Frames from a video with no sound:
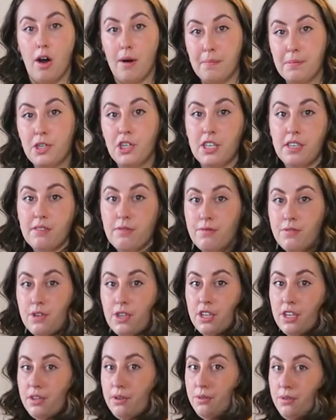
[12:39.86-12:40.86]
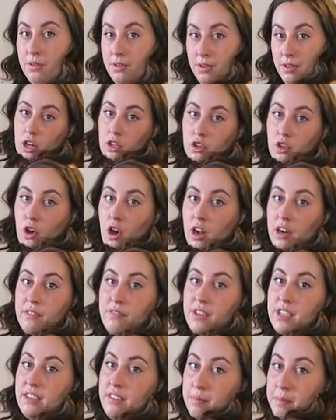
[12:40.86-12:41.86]
option for you. A lot of
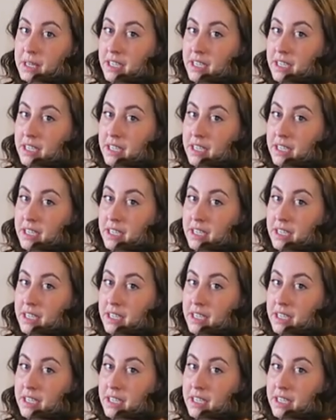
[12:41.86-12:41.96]
these